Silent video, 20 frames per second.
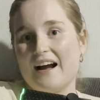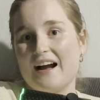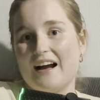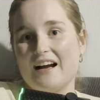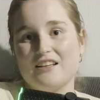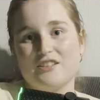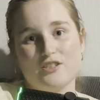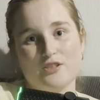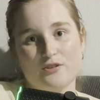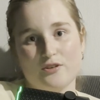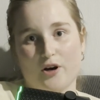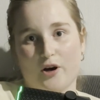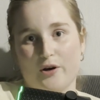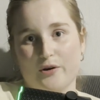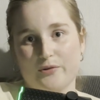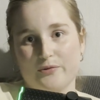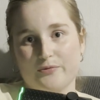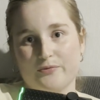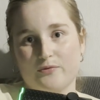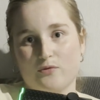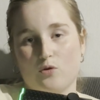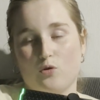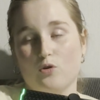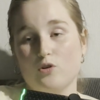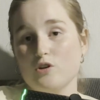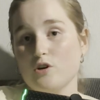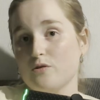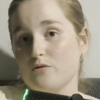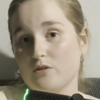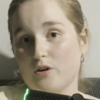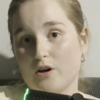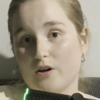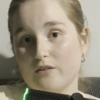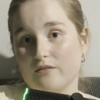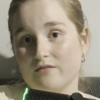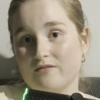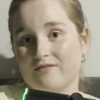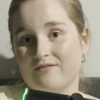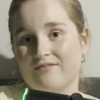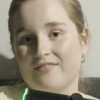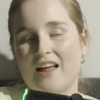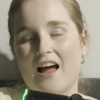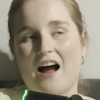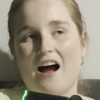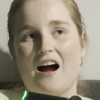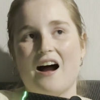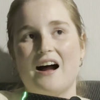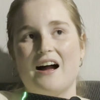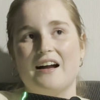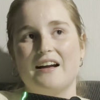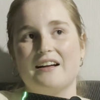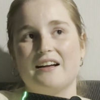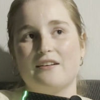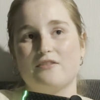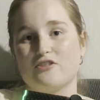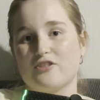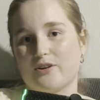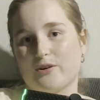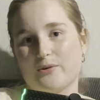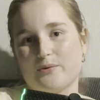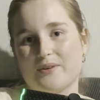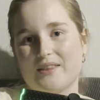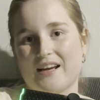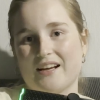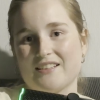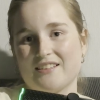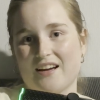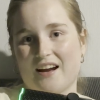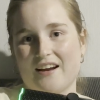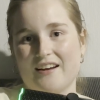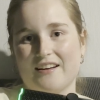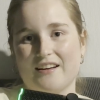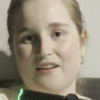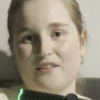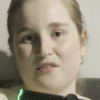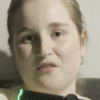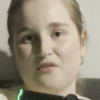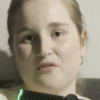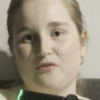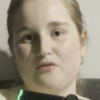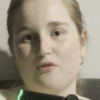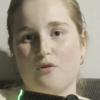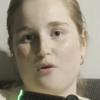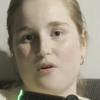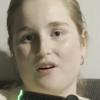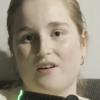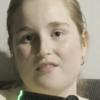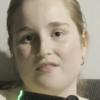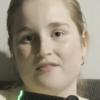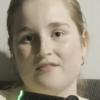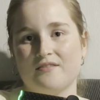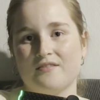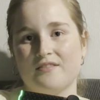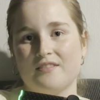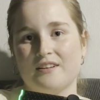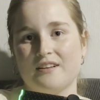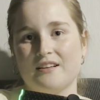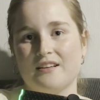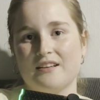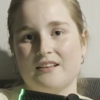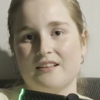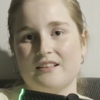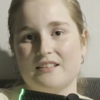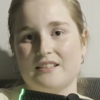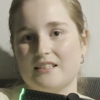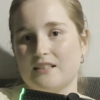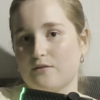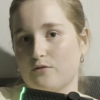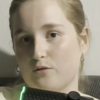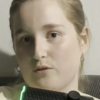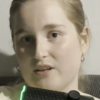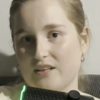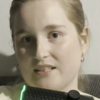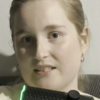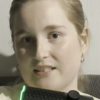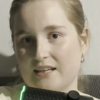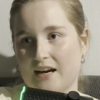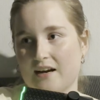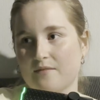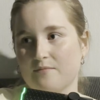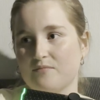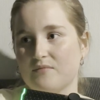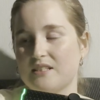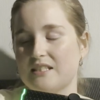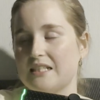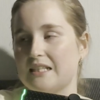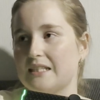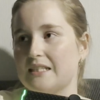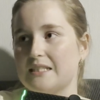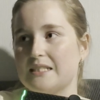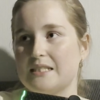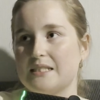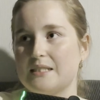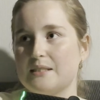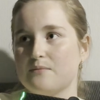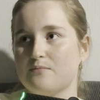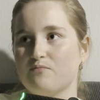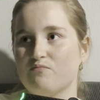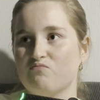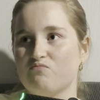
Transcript: as you know, or don't know, I have struggled with anxiety for several years now, since